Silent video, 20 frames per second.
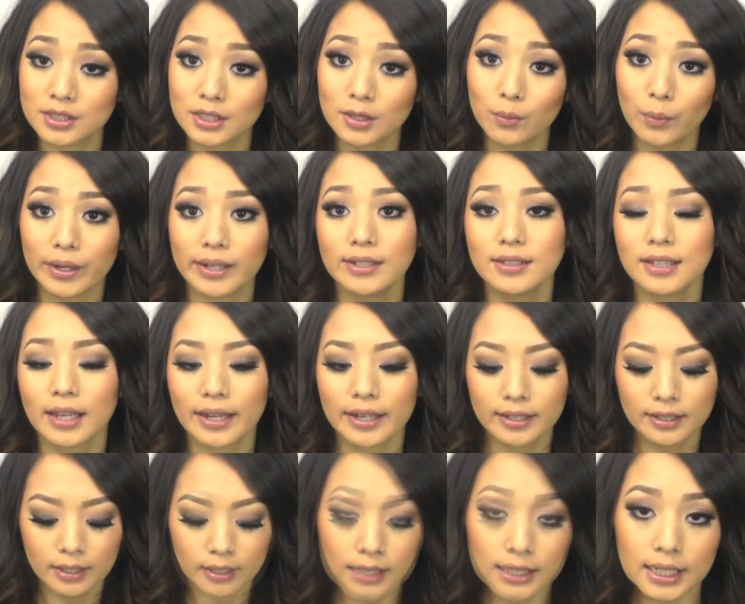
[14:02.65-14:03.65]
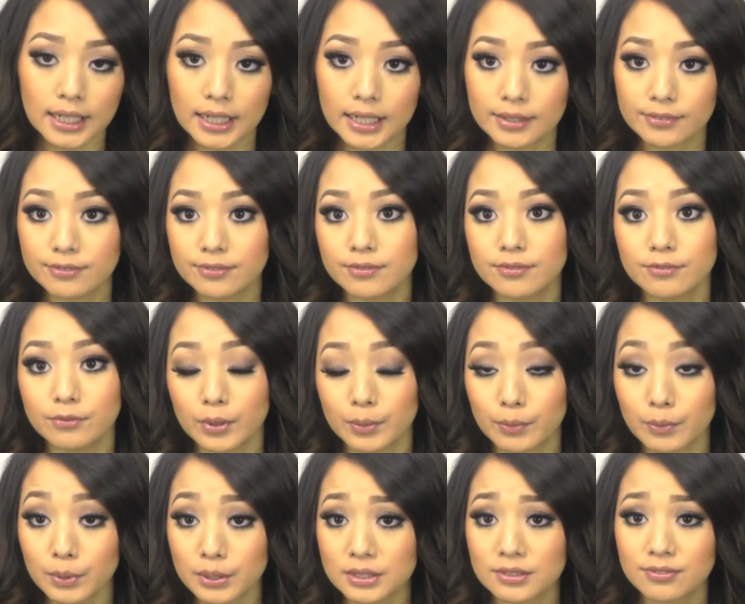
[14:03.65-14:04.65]
going to wait in line. When
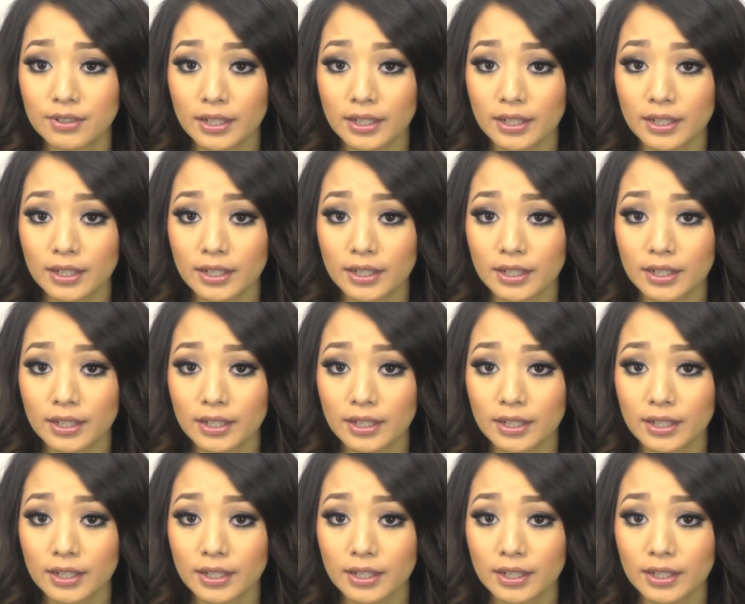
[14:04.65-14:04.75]
we went to